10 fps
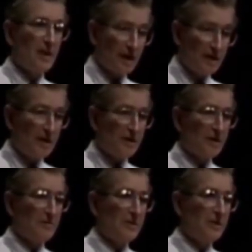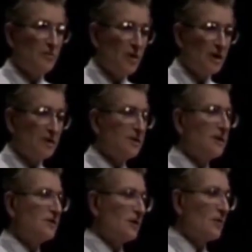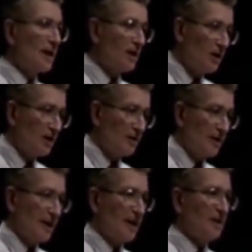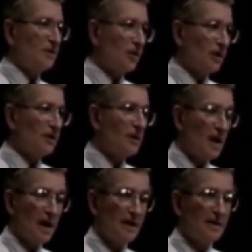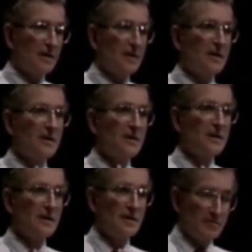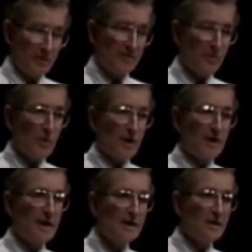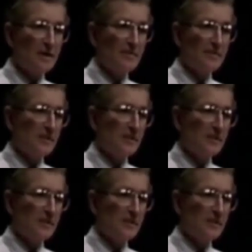politician, which he was, he sort of went along with that and talked the line that the people wanted to hear.